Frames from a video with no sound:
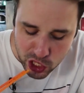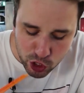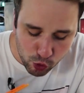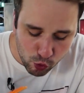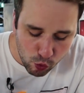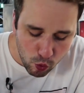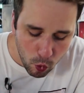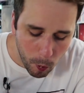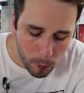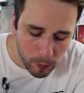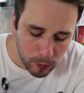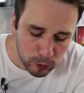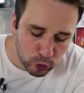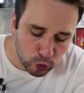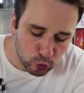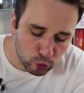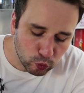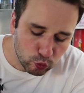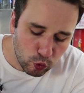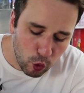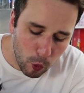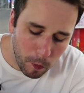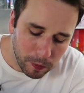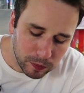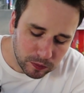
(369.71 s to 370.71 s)
Check out
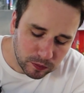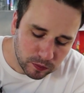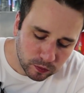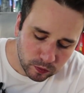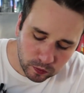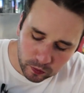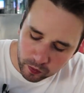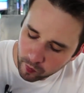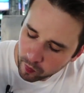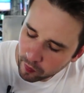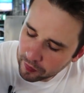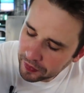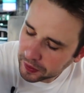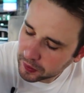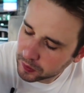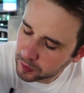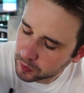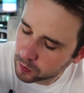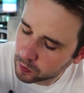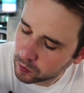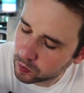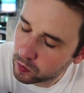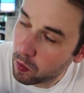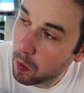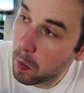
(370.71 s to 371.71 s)
Xiong's
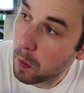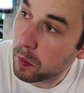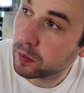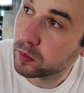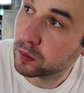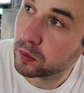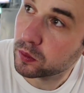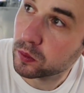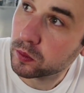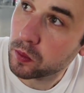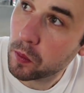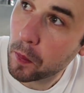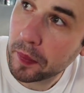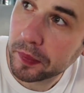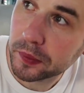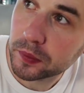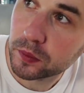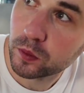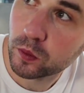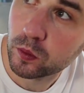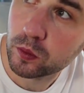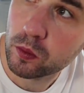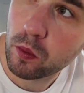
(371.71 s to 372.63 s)
romantic side.